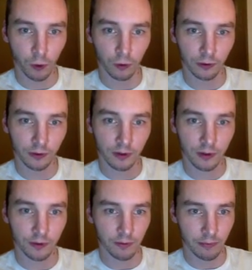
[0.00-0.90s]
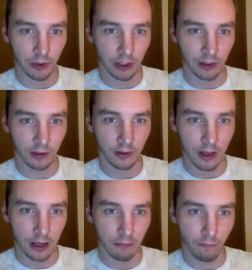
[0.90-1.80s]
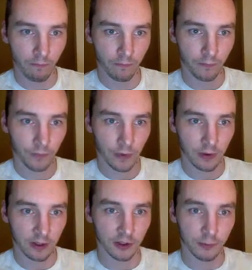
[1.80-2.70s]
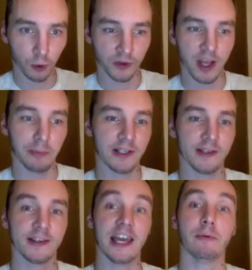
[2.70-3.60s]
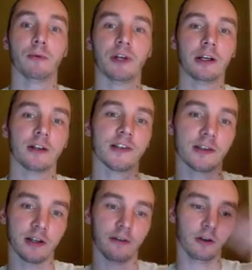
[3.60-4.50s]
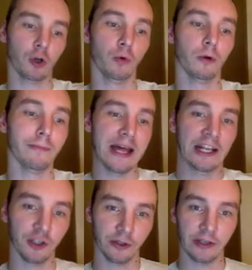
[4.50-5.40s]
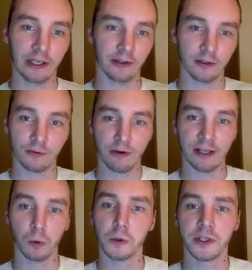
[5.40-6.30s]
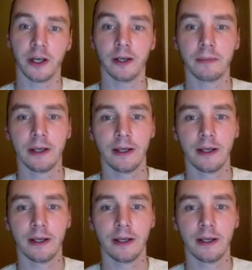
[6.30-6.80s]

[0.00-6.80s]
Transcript: Do you remember the thing that spawns the enemies is the game object? That's kind of a global manager thing that's running all the time.